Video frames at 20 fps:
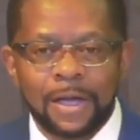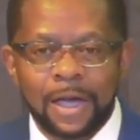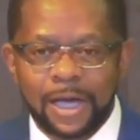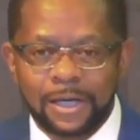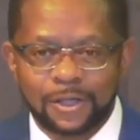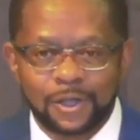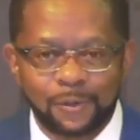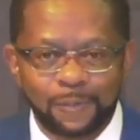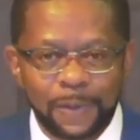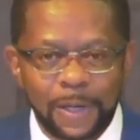
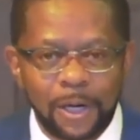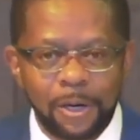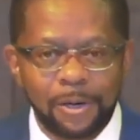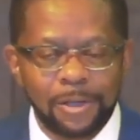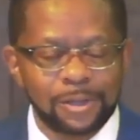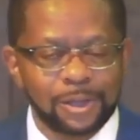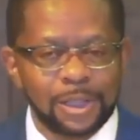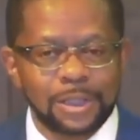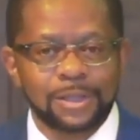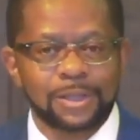
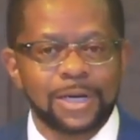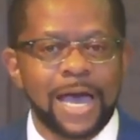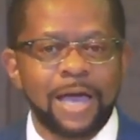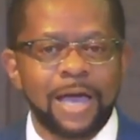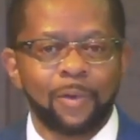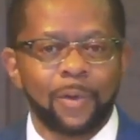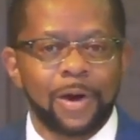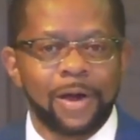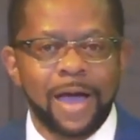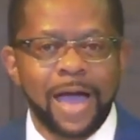experiences
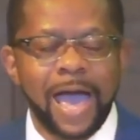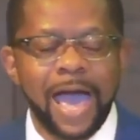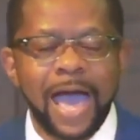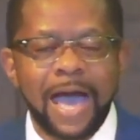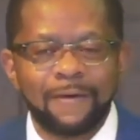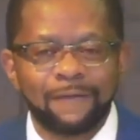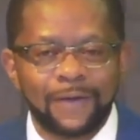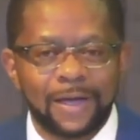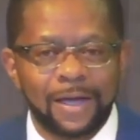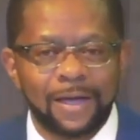like we're
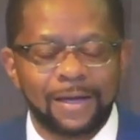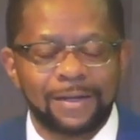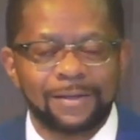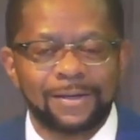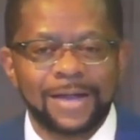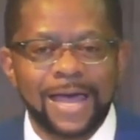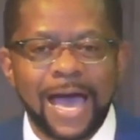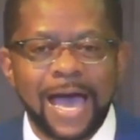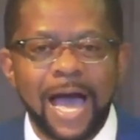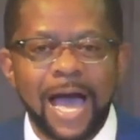having
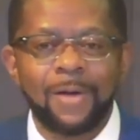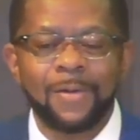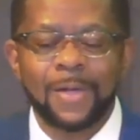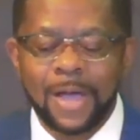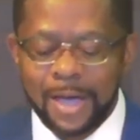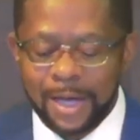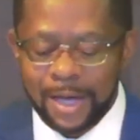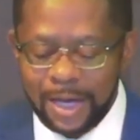now,